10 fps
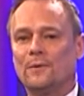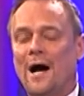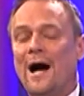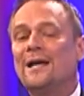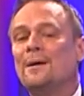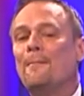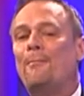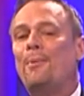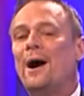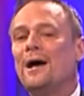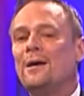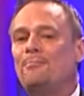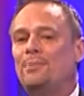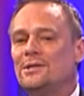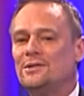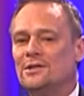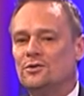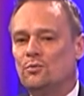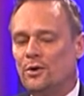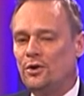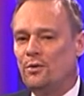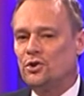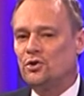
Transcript: I can buy a business with U.S.